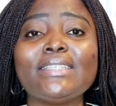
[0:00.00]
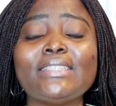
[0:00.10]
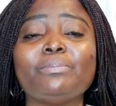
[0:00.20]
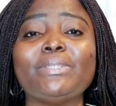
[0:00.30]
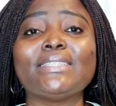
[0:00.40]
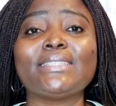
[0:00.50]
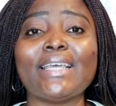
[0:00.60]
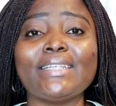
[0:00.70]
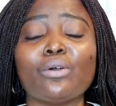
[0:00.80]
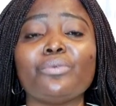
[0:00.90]
it be
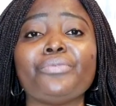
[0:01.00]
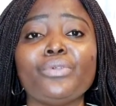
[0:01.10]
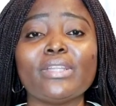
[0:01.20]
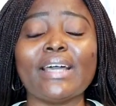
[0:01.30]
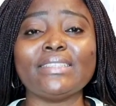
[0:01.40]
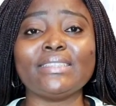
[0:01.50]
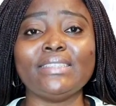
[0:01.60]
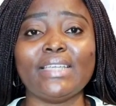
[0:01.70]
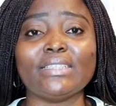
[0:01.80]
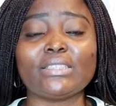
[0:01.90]
said of you that,
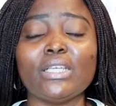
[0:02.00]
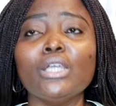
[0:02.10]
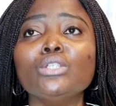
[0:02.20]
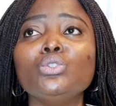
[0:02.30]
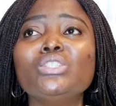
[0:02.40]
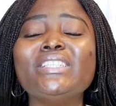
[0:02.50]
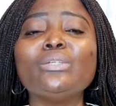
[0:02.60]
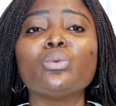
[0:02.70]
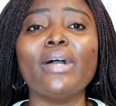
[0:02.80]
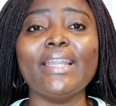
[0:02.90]
yes, you
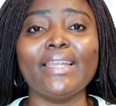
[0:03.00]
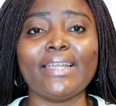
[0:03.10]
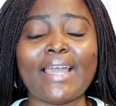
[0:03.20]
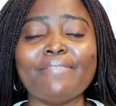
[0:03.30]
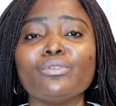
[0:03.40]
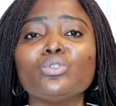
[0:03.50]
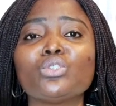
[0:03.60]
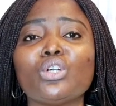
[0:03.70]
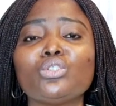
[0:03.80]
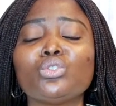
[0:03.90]
did well in life. You
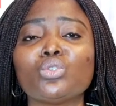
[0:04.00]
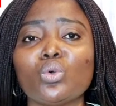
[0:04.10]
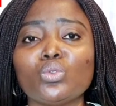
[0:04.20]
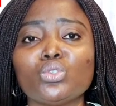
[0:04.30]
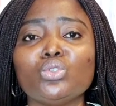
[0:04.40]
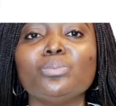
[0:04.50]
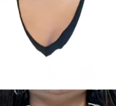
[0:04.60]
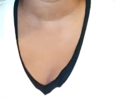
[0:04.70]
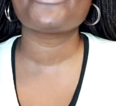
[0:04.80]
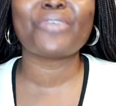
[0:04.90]
touched souls. I
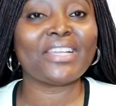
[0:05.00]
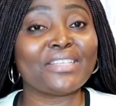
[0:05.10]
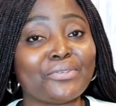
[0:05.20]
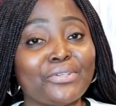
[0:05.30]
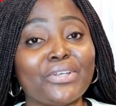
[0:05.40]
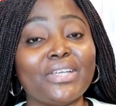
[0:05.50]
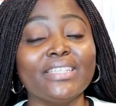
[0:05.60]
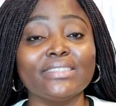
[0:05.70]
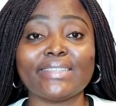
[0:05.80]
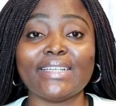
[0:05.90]
hope you find this video
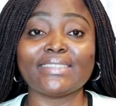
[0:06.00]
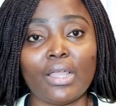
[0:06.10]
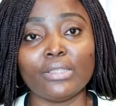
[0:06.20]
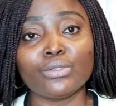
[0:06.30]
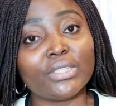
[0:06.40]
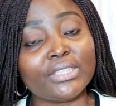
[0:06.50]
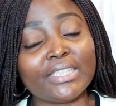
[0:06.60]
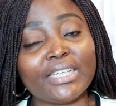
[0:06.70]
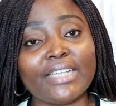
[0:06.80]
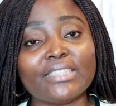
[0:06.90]
interesting. So on this
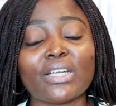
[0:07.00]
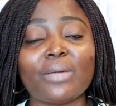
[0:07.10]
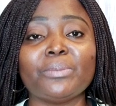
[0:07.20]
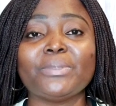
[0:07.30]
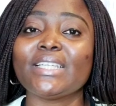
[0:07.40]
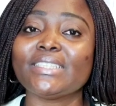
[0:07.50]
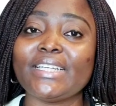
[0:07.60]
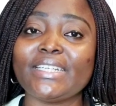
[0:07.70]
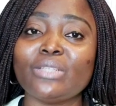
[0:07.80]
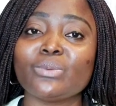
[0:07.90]
channel, I talk about business
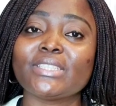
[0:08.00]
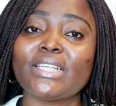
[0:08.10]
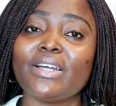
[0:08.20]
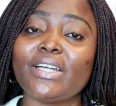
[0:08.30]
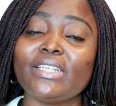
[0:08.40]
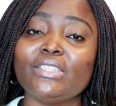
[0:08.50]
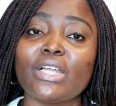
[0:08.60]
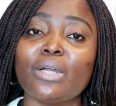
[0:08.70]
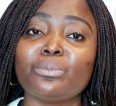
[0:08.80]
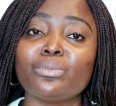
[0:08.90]
ideas, ways on how you
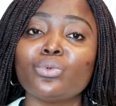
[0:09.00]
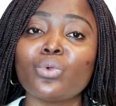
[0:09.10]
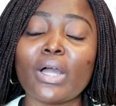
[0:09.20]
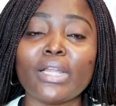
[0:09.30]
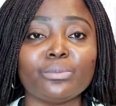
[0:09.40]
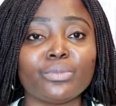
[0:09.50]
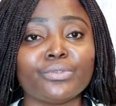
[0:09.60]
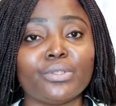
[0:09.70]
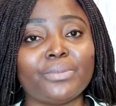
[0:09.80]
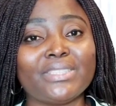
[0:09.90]
can grow and improve
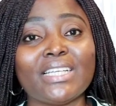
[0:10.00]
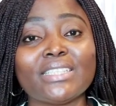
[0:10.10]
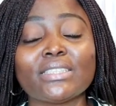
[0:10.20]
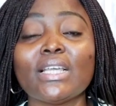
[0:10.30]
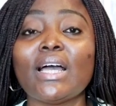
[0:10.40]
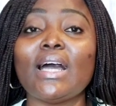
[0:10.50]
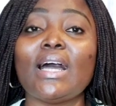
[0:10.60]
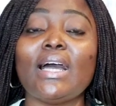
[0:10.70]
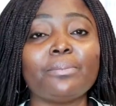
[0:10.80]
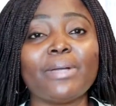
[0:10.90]
your business,
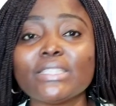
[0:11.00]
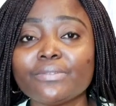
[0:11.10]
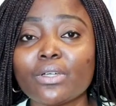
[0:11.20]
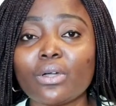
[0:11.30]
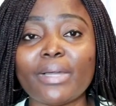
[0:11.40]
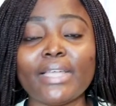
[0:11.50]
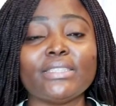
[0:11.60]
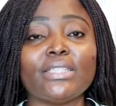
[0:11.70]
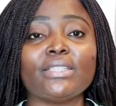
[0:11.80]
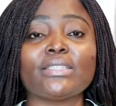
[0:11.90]
and passive income
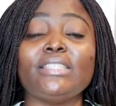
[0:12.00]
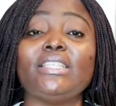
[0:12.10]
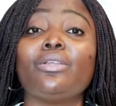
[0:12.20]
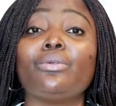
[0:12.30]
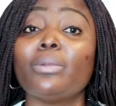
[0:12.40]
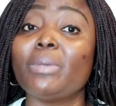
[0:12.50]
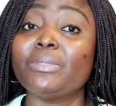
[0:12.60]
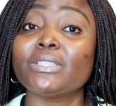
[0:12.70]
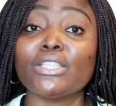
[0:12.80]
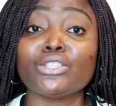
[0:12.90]
ideas. I take you around my
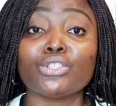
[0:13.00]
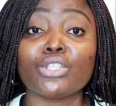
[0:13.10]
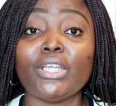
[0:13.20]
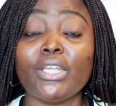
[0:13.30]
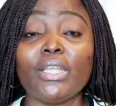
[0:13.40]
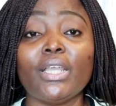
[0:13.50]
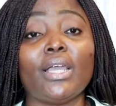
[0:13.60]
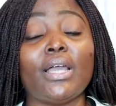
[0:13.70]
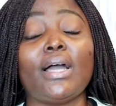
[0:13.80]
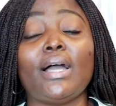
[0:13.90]
business journey,
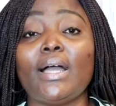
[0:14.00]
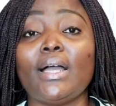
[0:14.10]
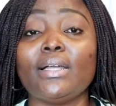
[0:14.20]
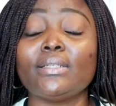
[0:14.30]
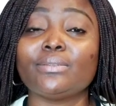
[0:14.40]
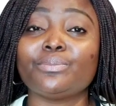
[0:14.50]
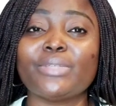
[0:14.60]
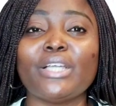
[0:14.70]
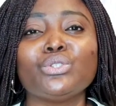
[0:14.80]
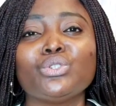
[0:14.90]
and
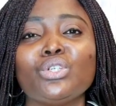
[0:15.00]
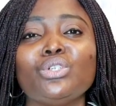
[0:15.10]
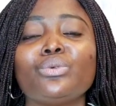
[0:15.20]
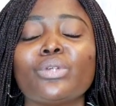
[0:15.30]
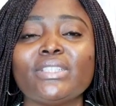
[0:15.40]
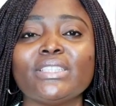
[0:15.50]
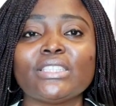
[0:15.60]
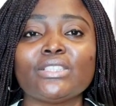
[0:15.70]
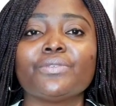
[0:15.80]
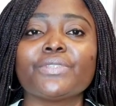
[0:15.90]
I show you around the
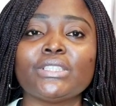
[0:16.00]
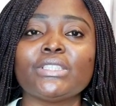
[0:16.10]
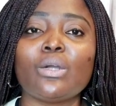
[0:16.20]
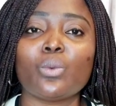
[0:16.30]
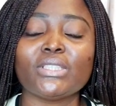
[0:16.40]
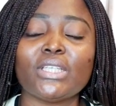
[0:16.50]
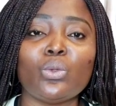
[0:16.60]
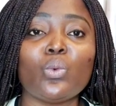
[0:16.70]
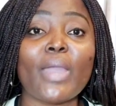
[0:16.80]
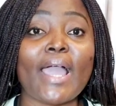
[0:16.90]
city of
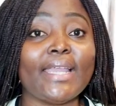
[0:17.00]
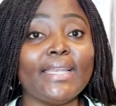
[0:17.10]
Kitchener-Waterloo, where I